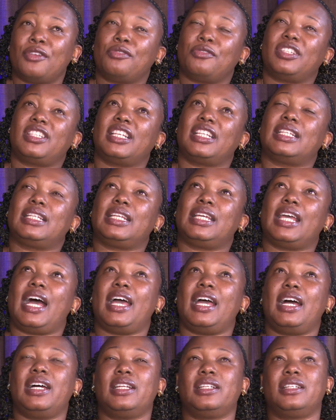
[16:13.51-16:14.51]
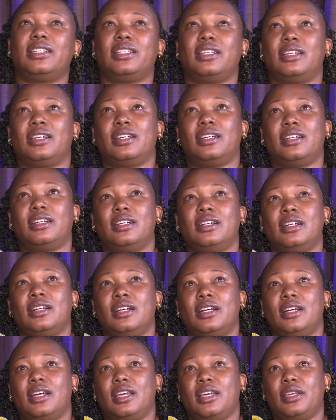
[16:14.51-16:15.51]
Recently, I had a
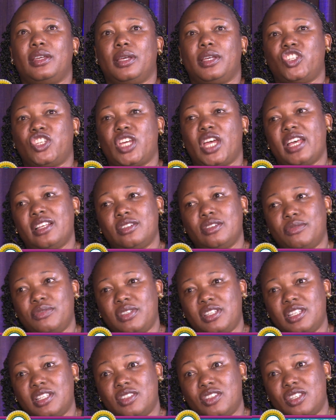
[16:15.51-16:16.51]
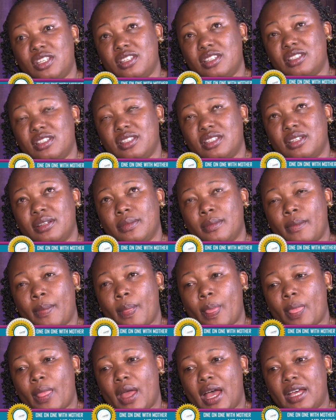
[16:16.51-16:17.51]
child of 6 years,
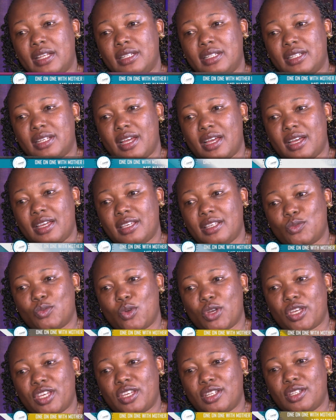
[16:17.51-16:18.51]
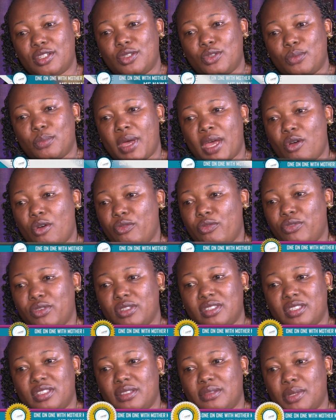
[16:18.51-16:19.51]
and he's walking into my
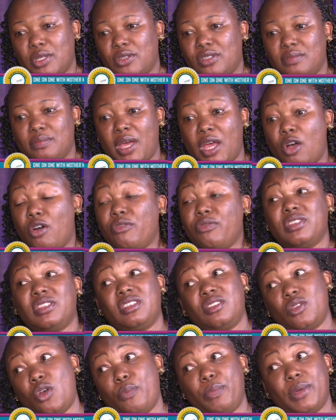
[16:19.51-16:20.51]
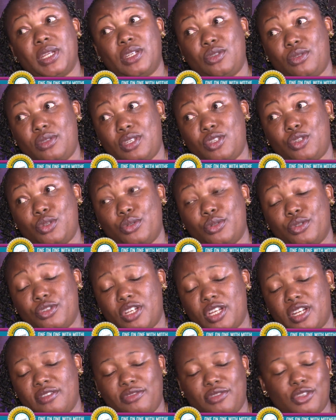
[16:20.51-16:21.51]
office because my office is open to the
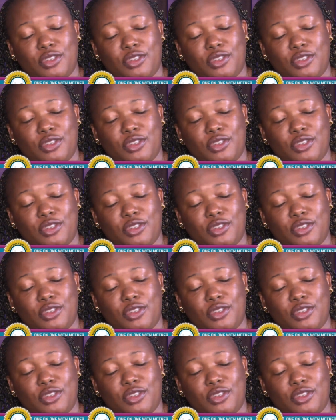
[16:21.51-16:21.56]
children.